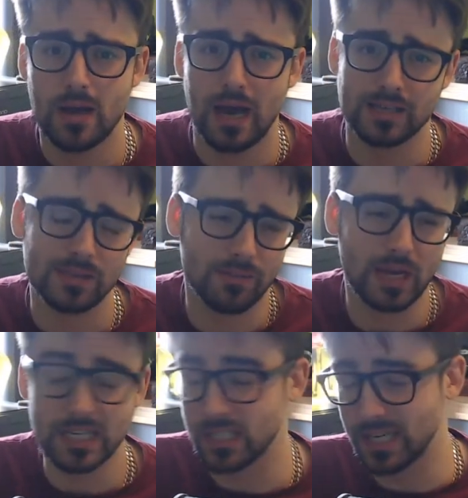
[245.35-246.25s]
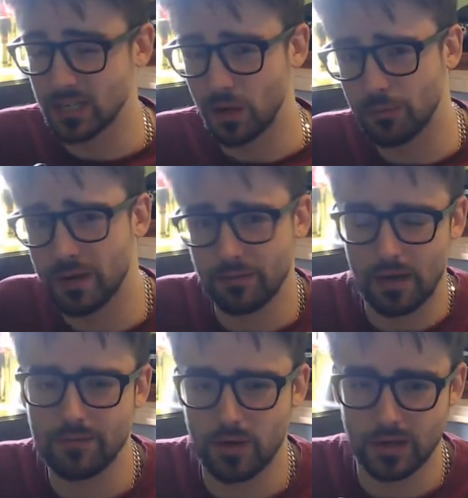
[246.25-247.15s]
And it's something I actually need to go read.
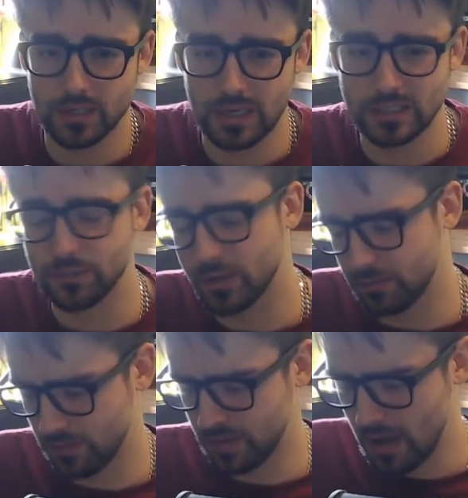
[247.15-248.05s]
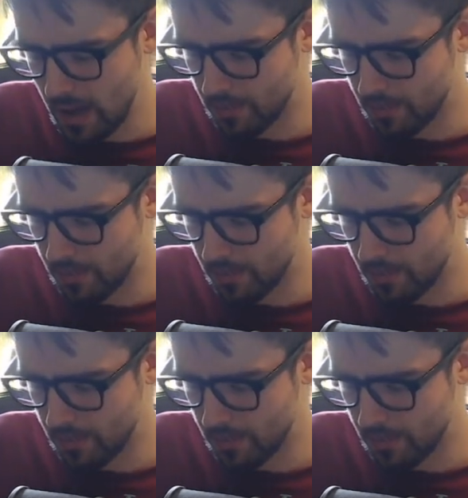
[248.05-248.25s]
I've heard it's actually a really good read.